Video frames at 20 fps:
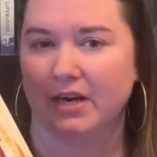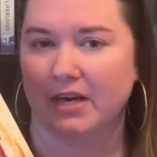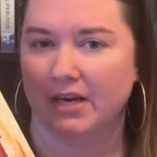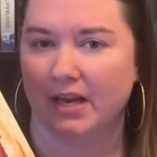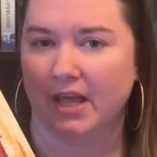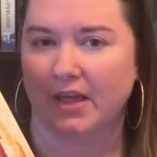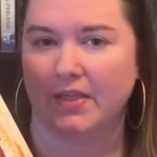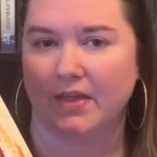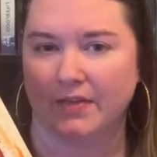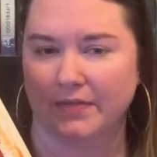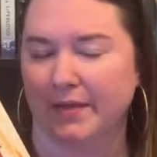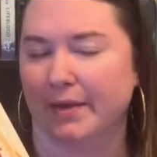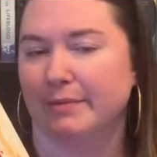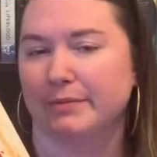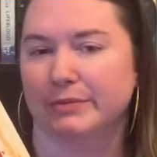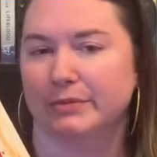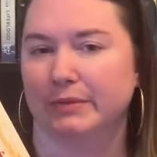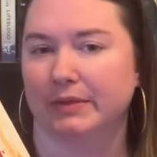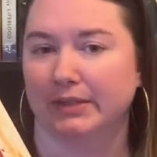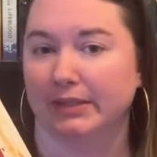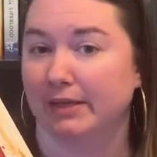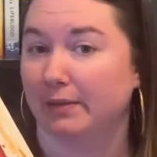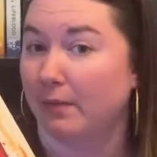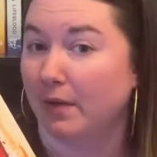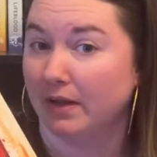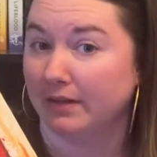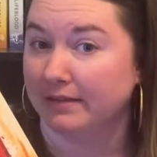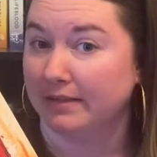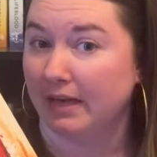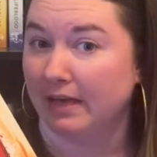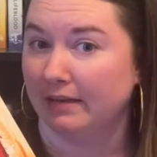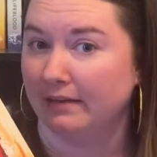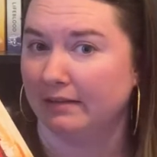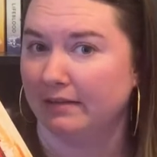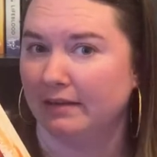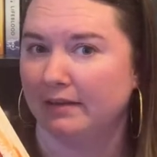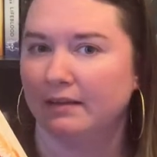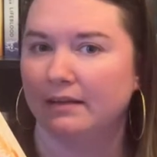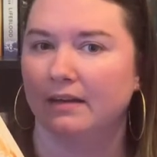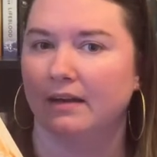and I thought that was really well done.